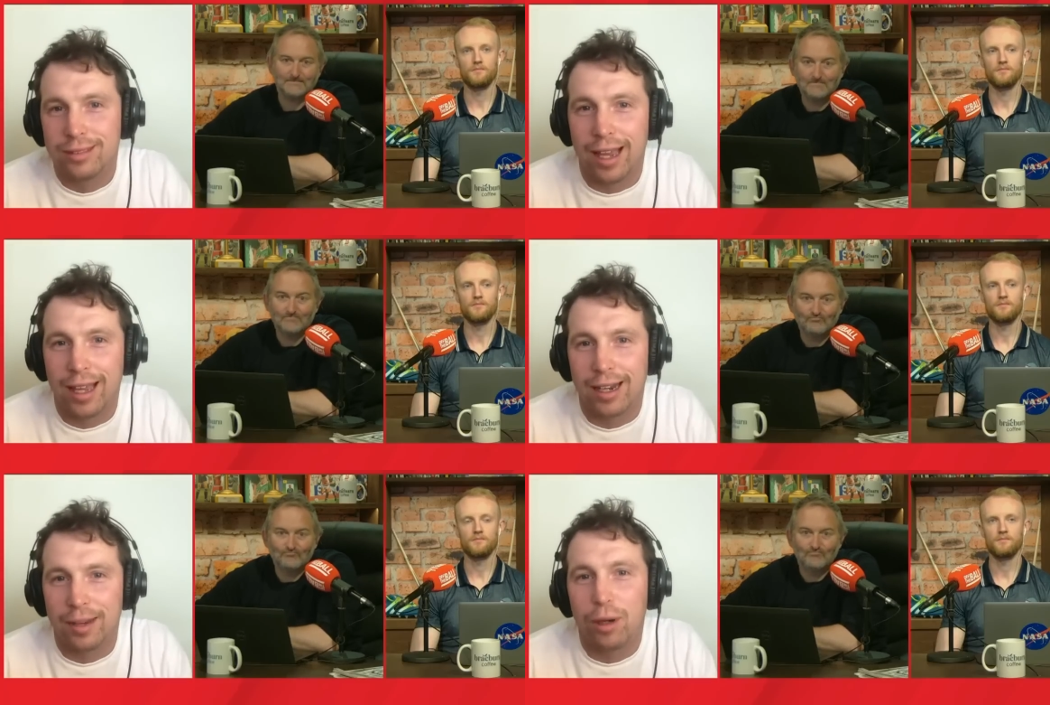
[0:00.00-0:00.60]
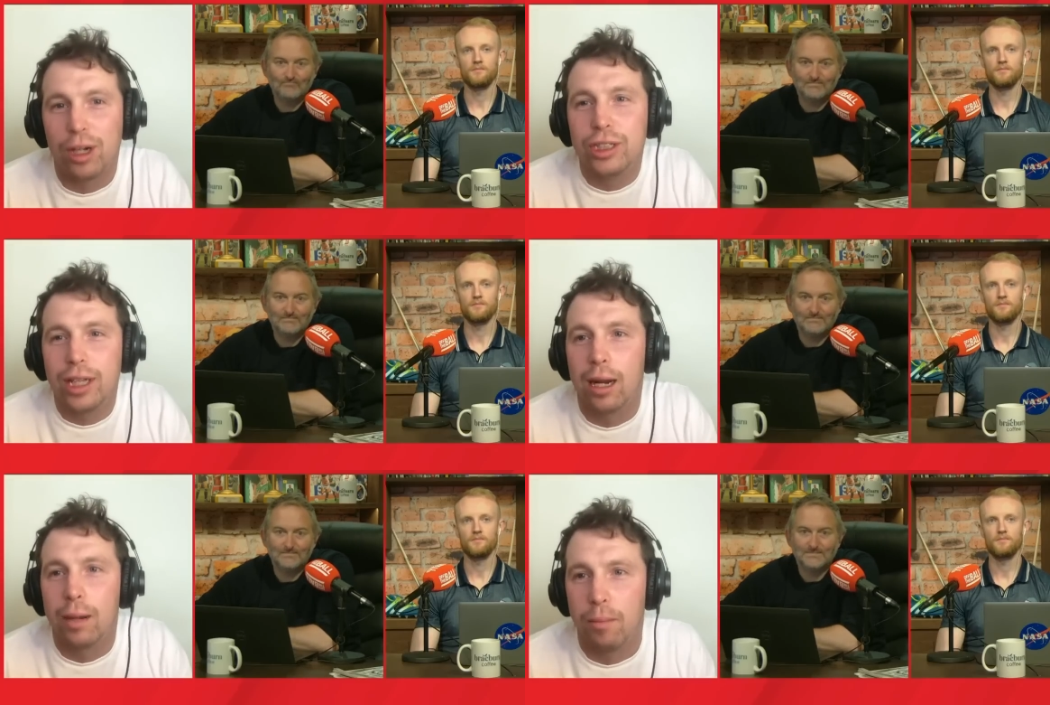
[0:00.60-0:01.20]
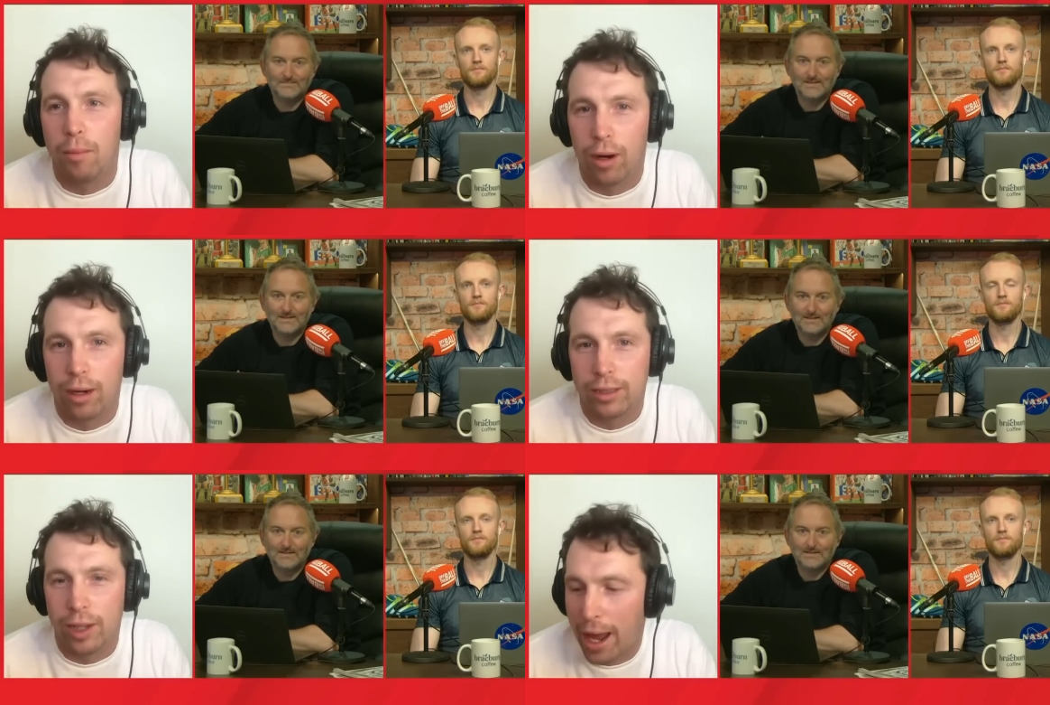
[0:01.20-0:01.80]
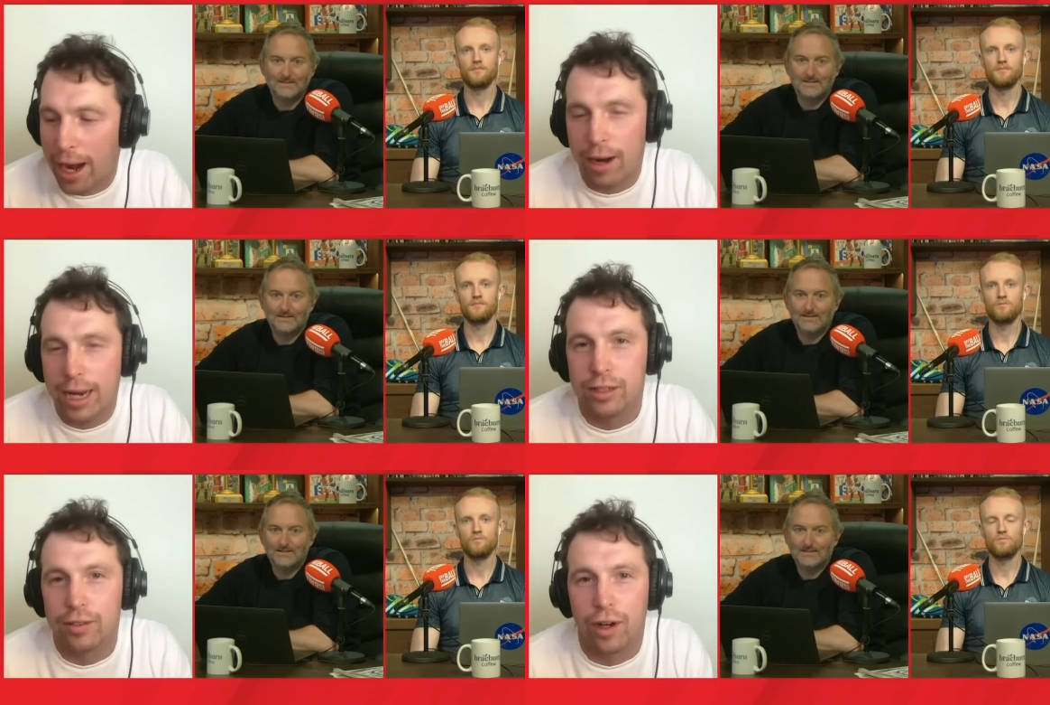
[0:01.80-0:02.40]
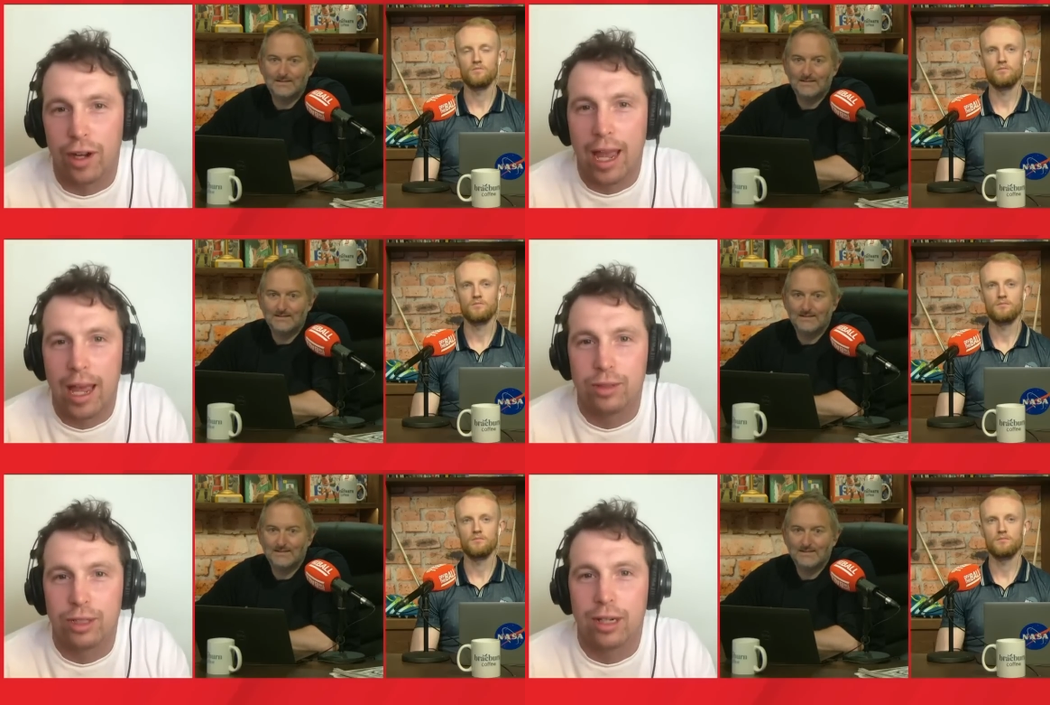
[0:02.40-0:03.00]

Speaker 1: they can appreciate it a bit more. Their, their adoration for the game